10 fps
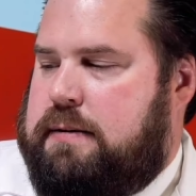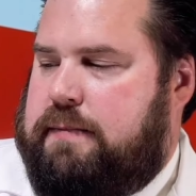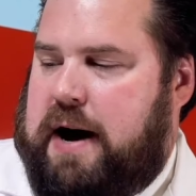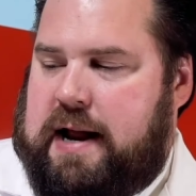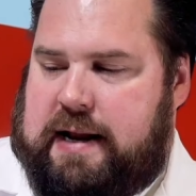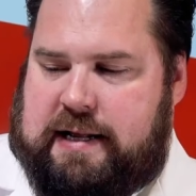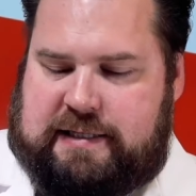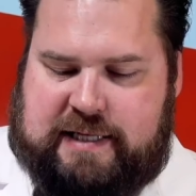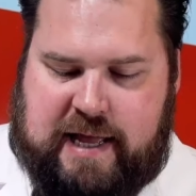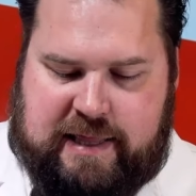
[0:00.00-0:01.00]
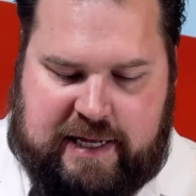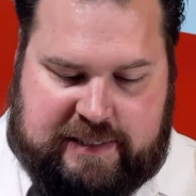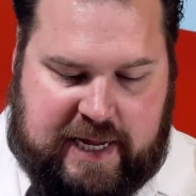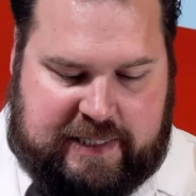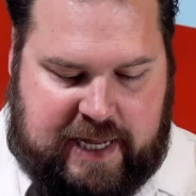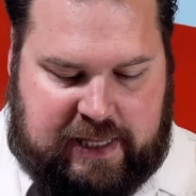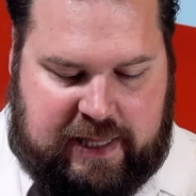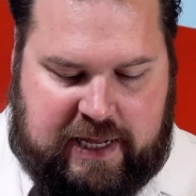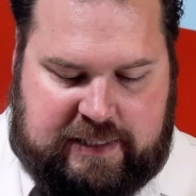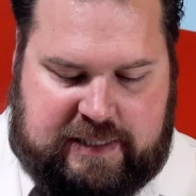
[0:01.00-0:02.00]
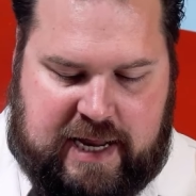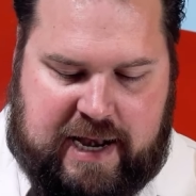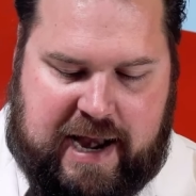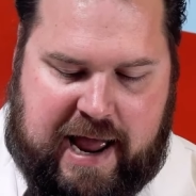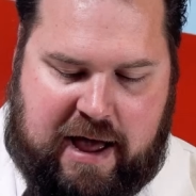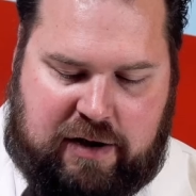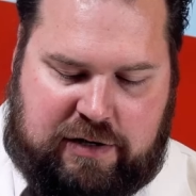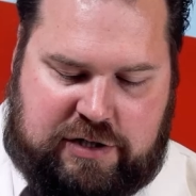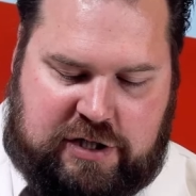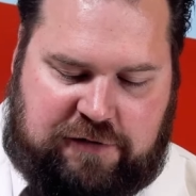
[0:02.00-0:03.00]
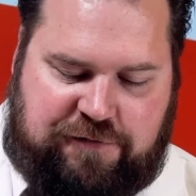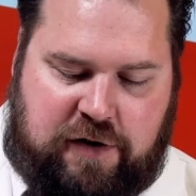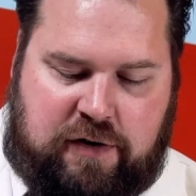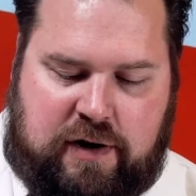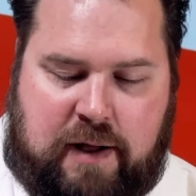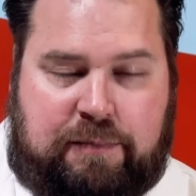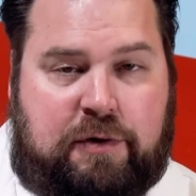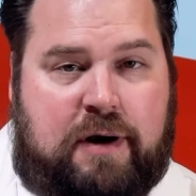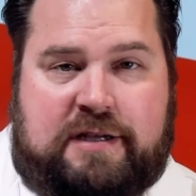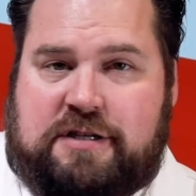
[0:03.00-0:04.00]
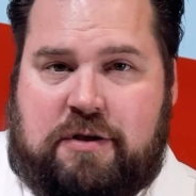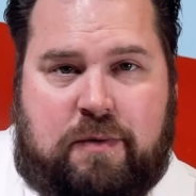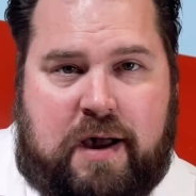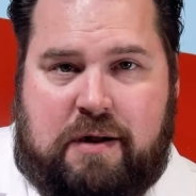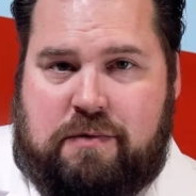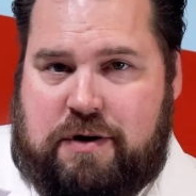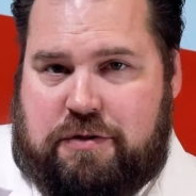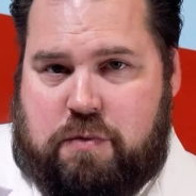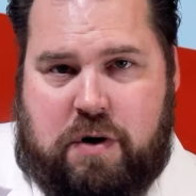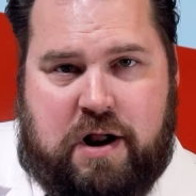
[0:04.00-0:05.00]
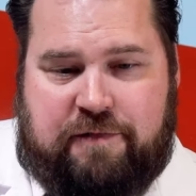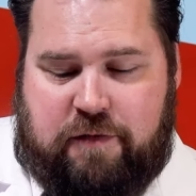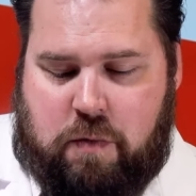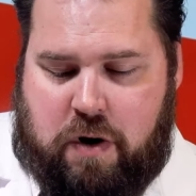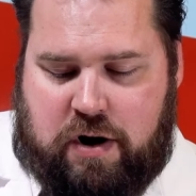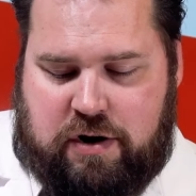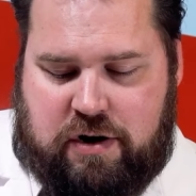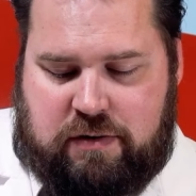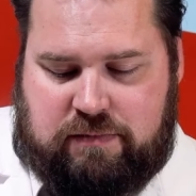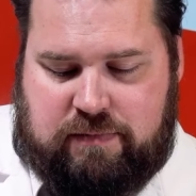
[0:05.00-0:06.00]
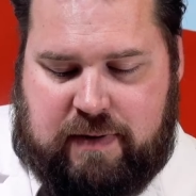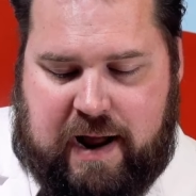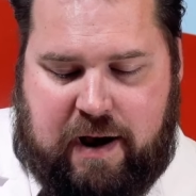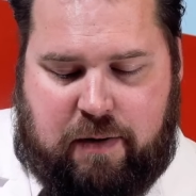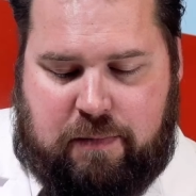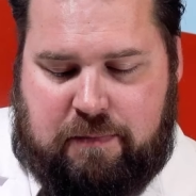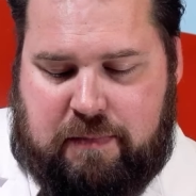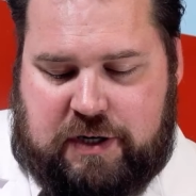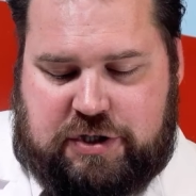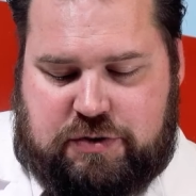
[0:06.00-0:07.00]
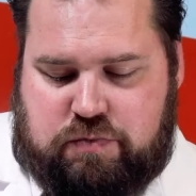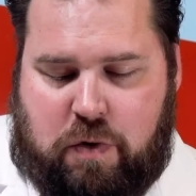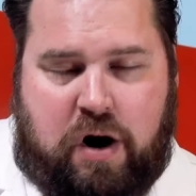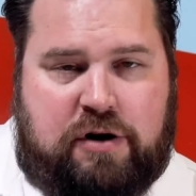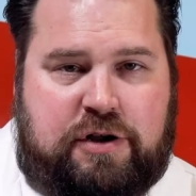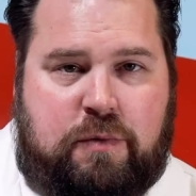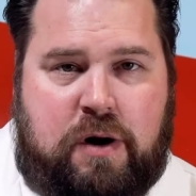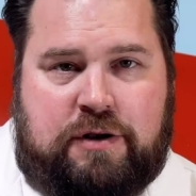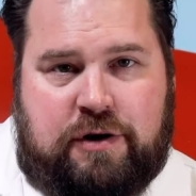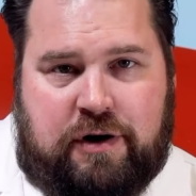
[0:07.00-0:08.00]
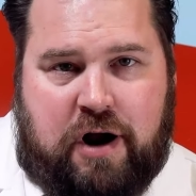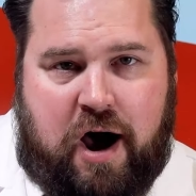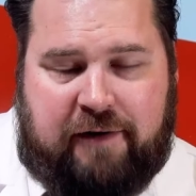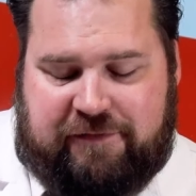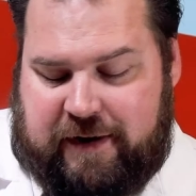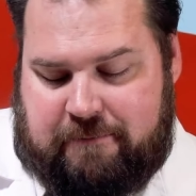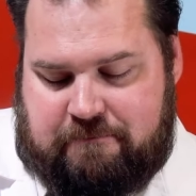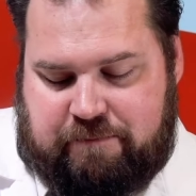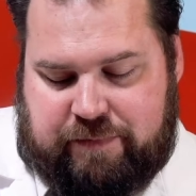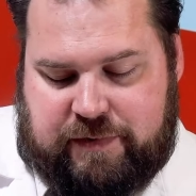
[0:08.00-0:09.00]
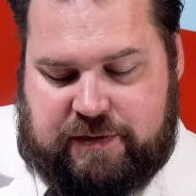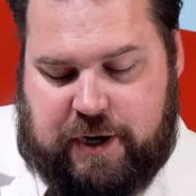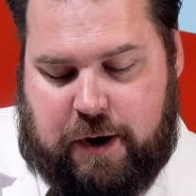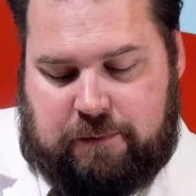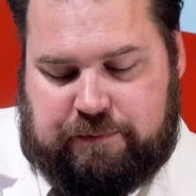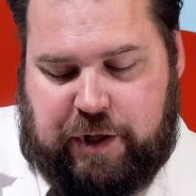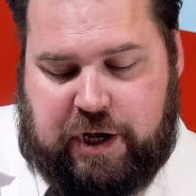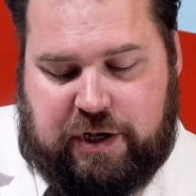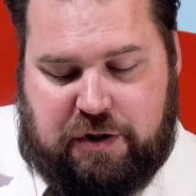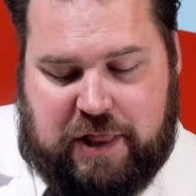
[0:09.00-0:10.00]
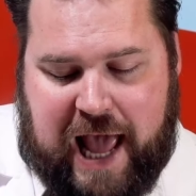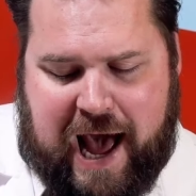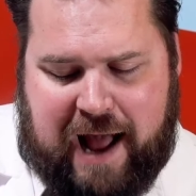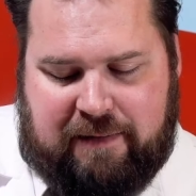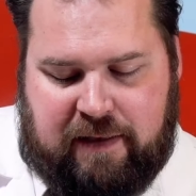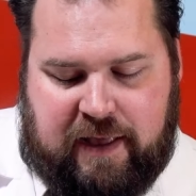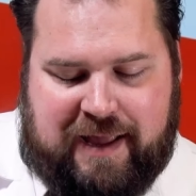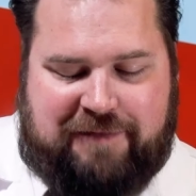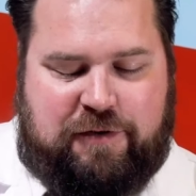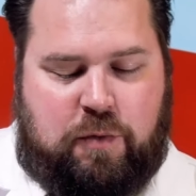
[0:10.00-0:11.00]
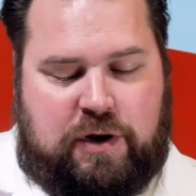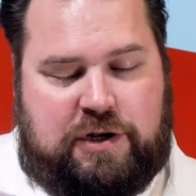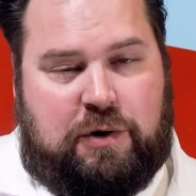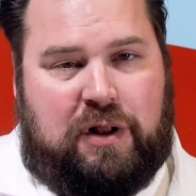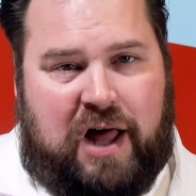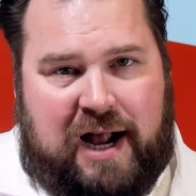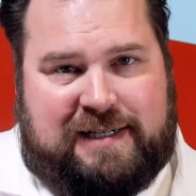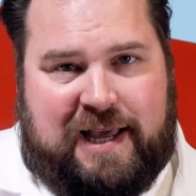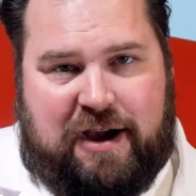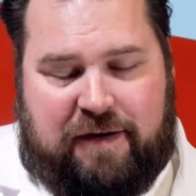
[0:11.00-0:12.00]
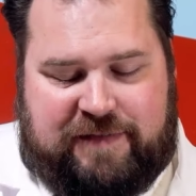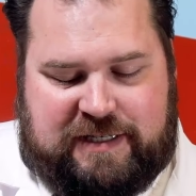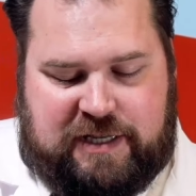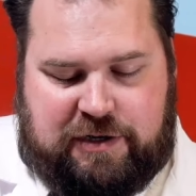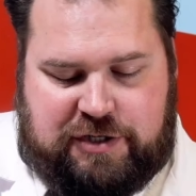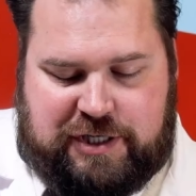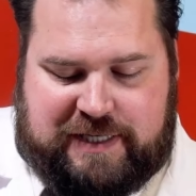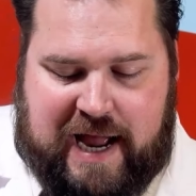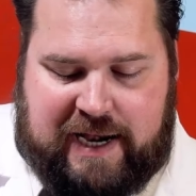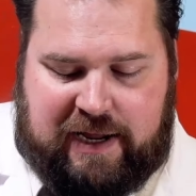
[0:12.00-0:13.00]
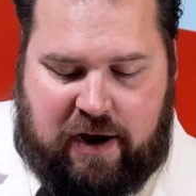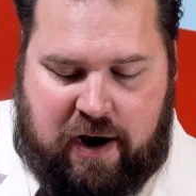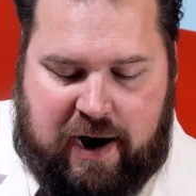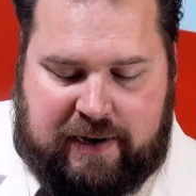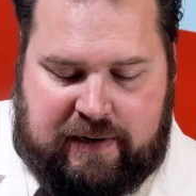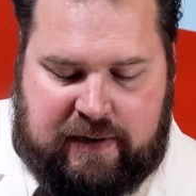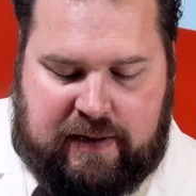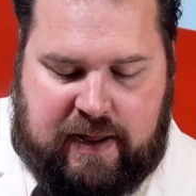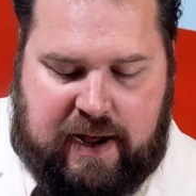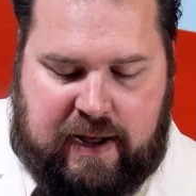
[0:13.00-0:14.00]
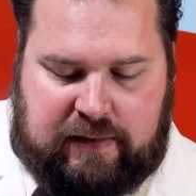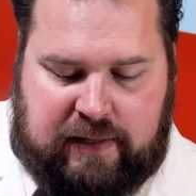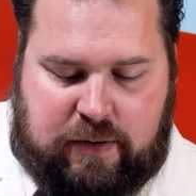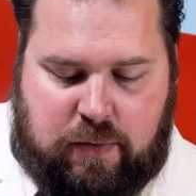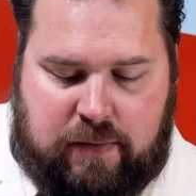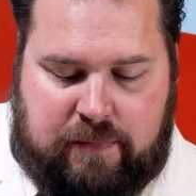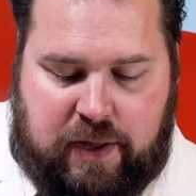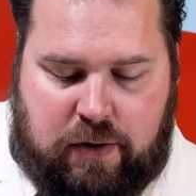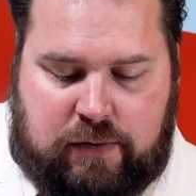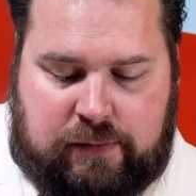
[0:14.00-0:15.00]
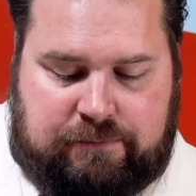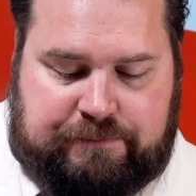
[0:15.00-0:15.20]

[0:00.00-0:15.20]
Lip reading: But instead they say, take this and now you just fill it up the rest of the way with whatever water, how much water you want in your coffee. So you can do that. If you want to do a latte, obviously you're just adding hot liquid milk.